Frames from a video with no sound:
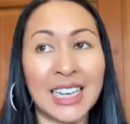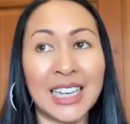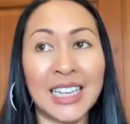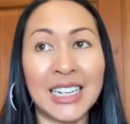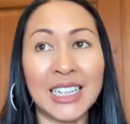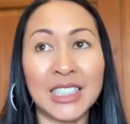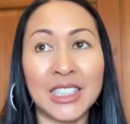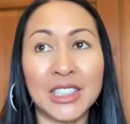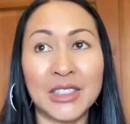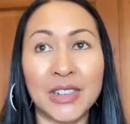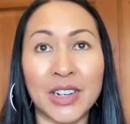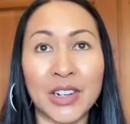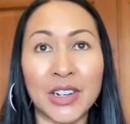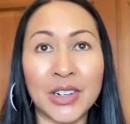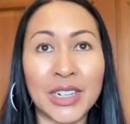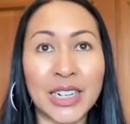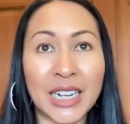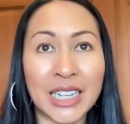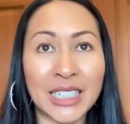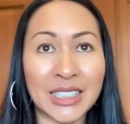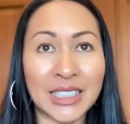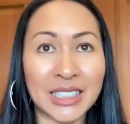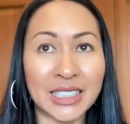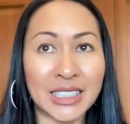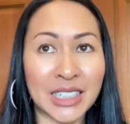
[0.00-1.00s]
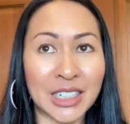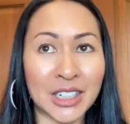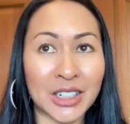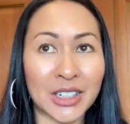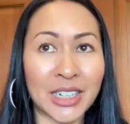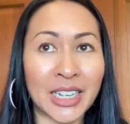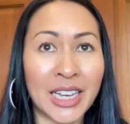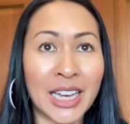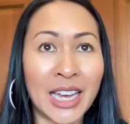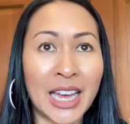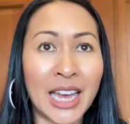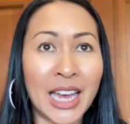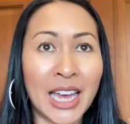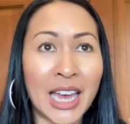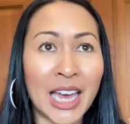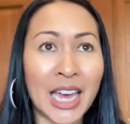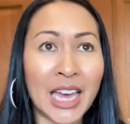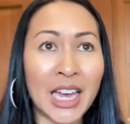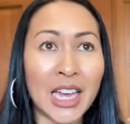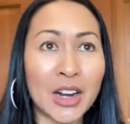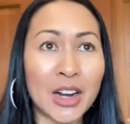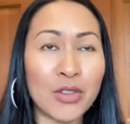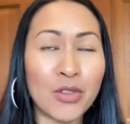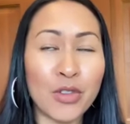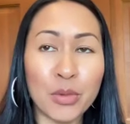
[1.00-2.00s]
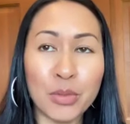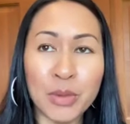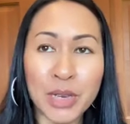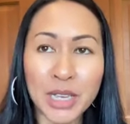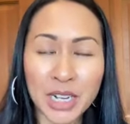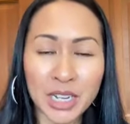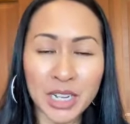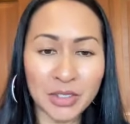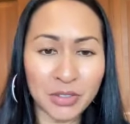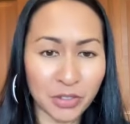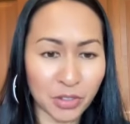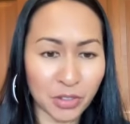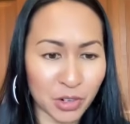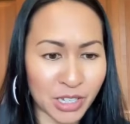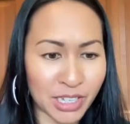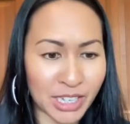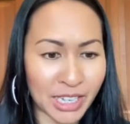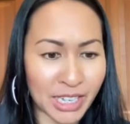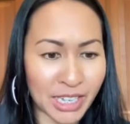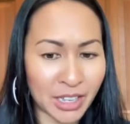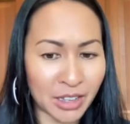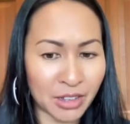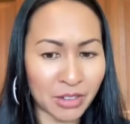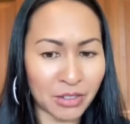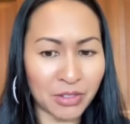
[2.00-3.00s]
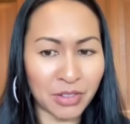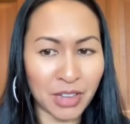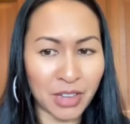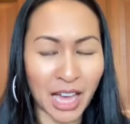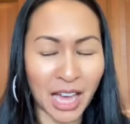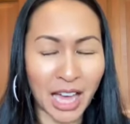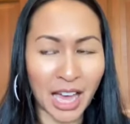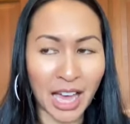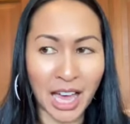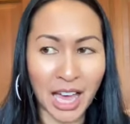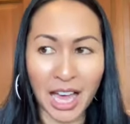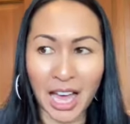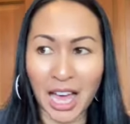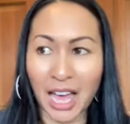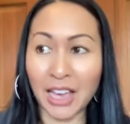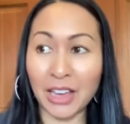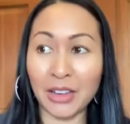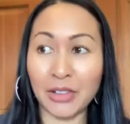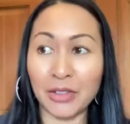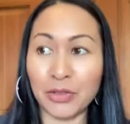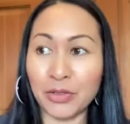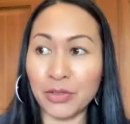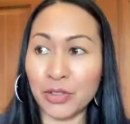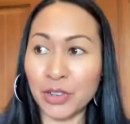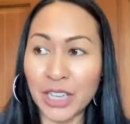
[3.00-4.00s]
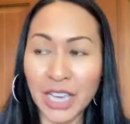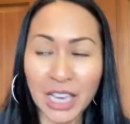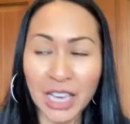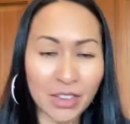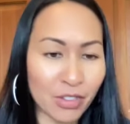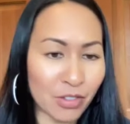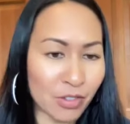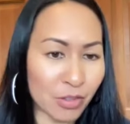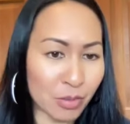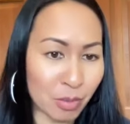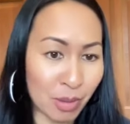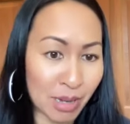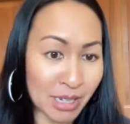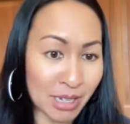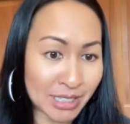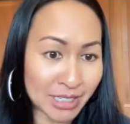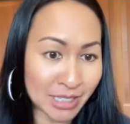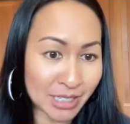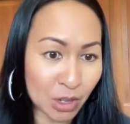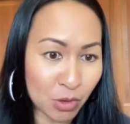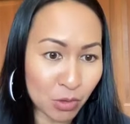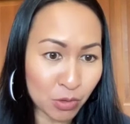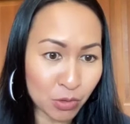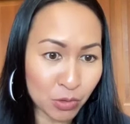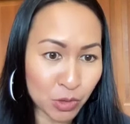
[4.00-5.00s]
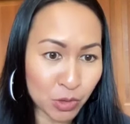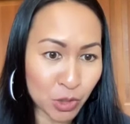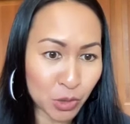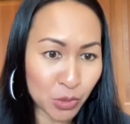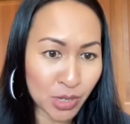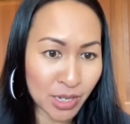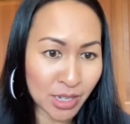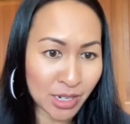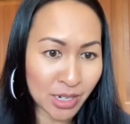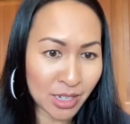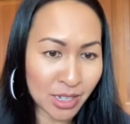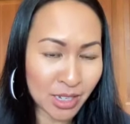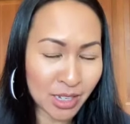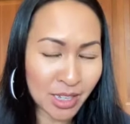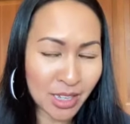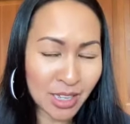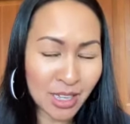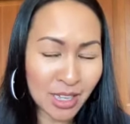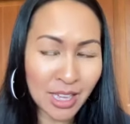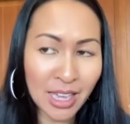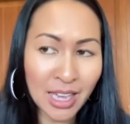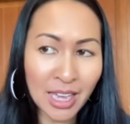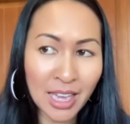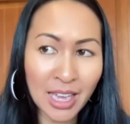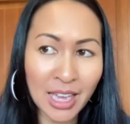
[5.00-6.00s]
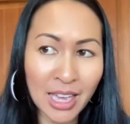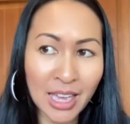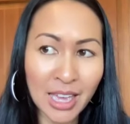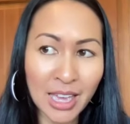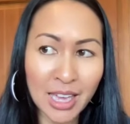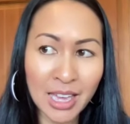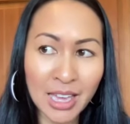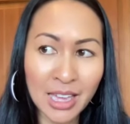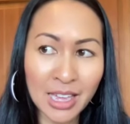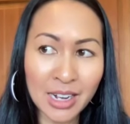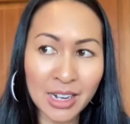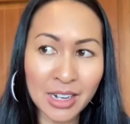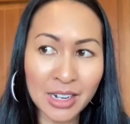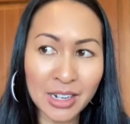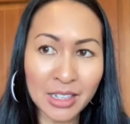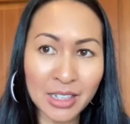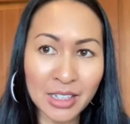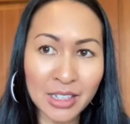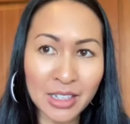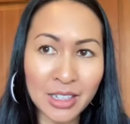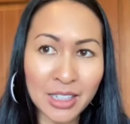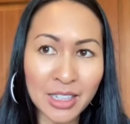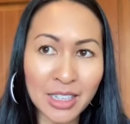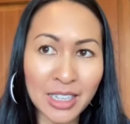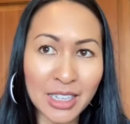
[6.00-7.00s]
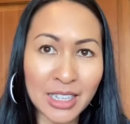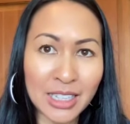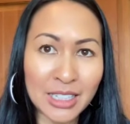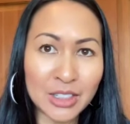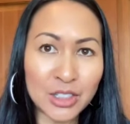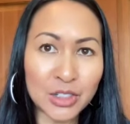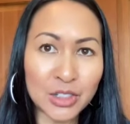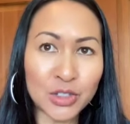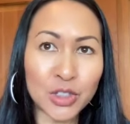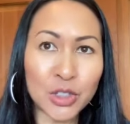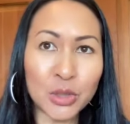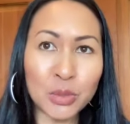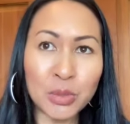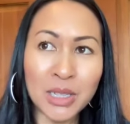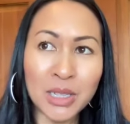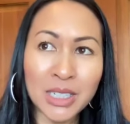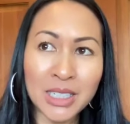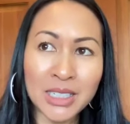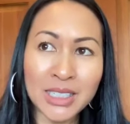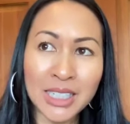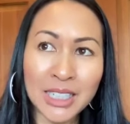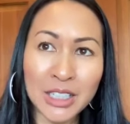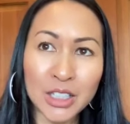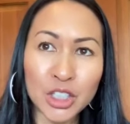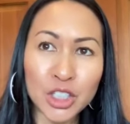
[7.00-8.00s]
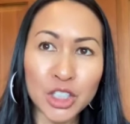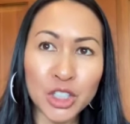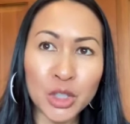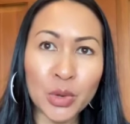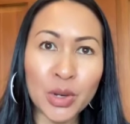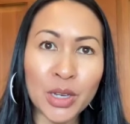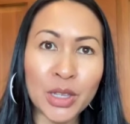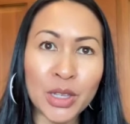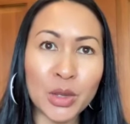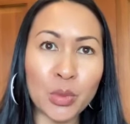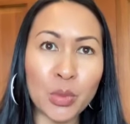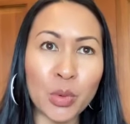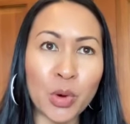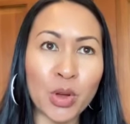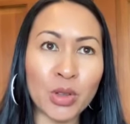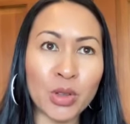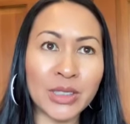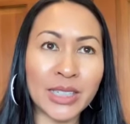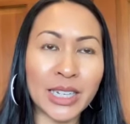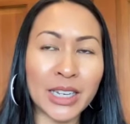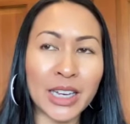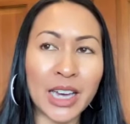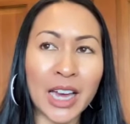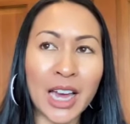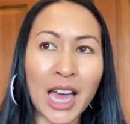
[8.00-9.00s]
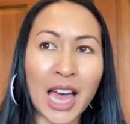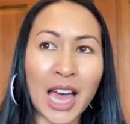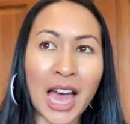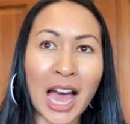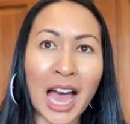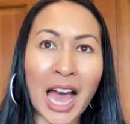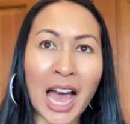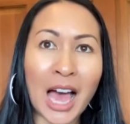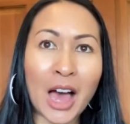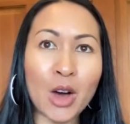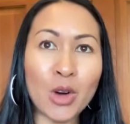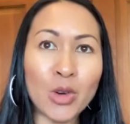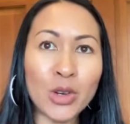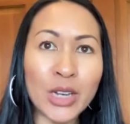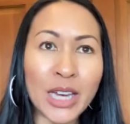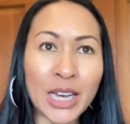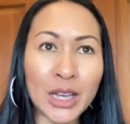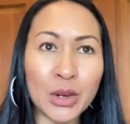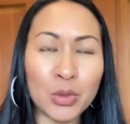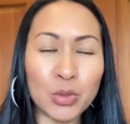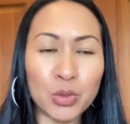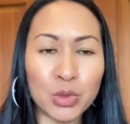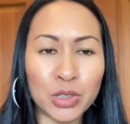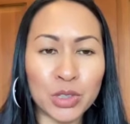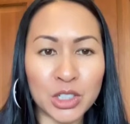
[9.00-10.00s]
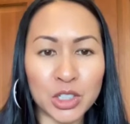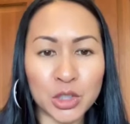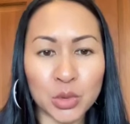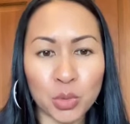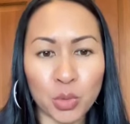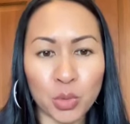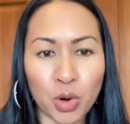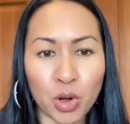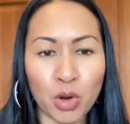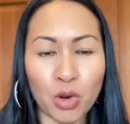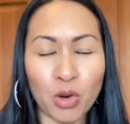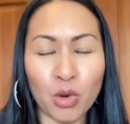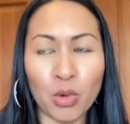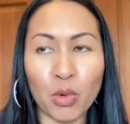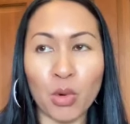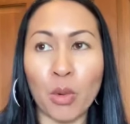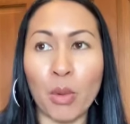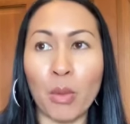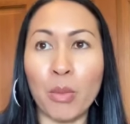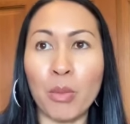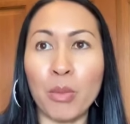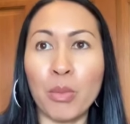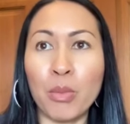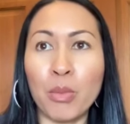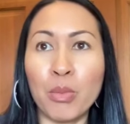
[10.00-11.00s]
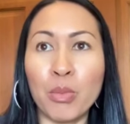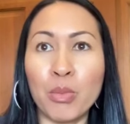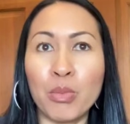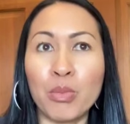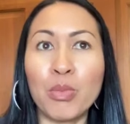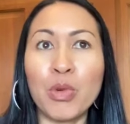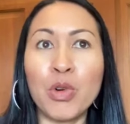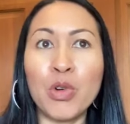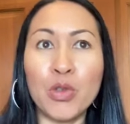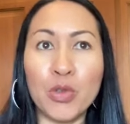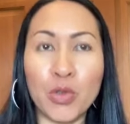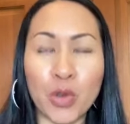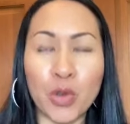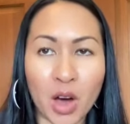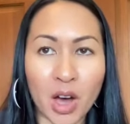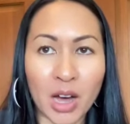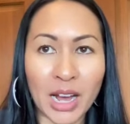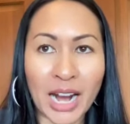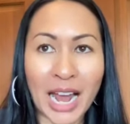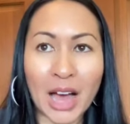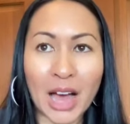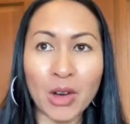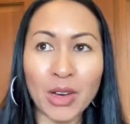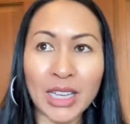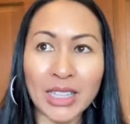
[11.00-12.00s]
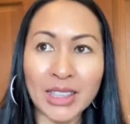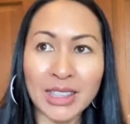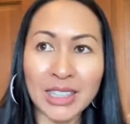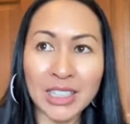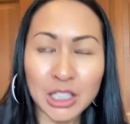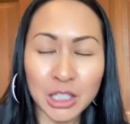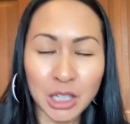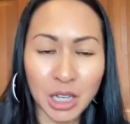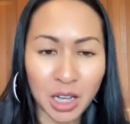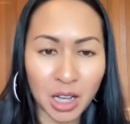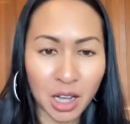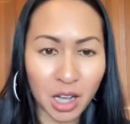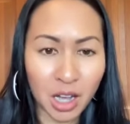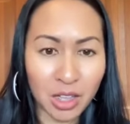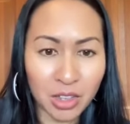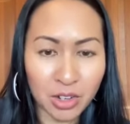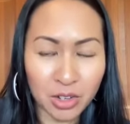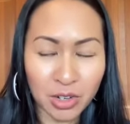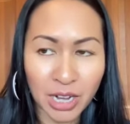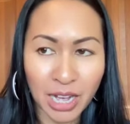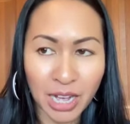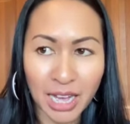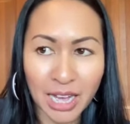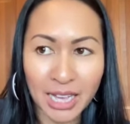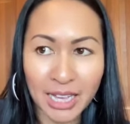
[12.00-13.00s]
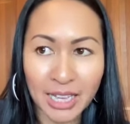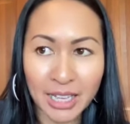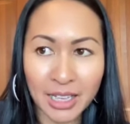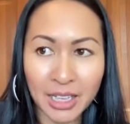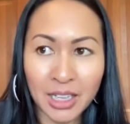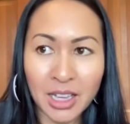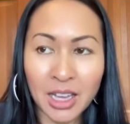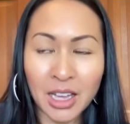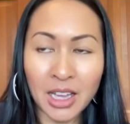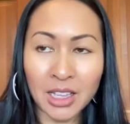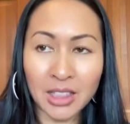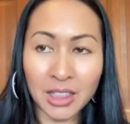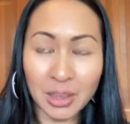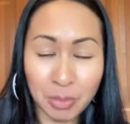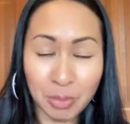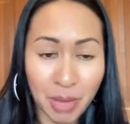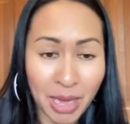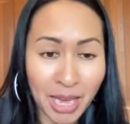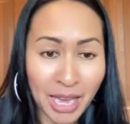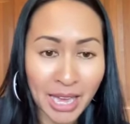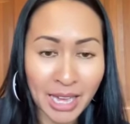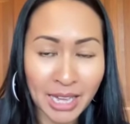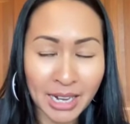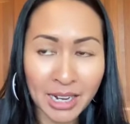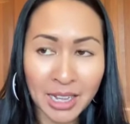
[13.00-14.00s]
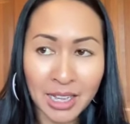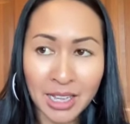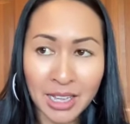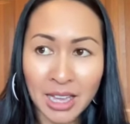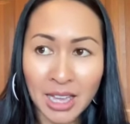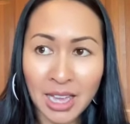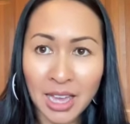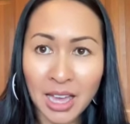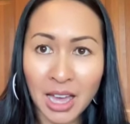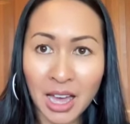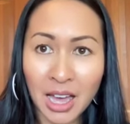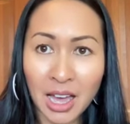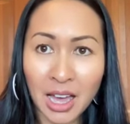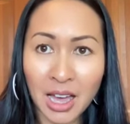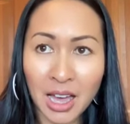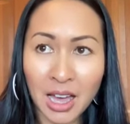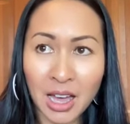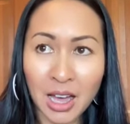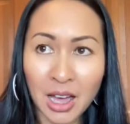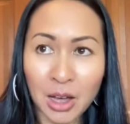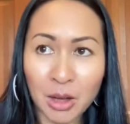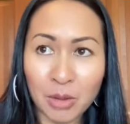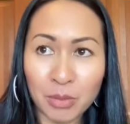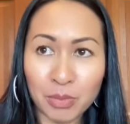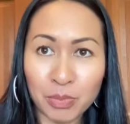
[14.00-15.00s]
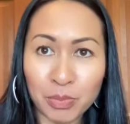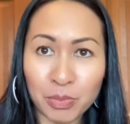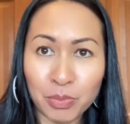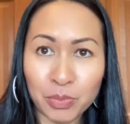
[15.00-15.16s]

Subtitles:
it is very necessary. And for me to forgive, I forgave myself to it. And it's to me, it's like showing the world, like, how can this role move on? How can this other guy, man, uh,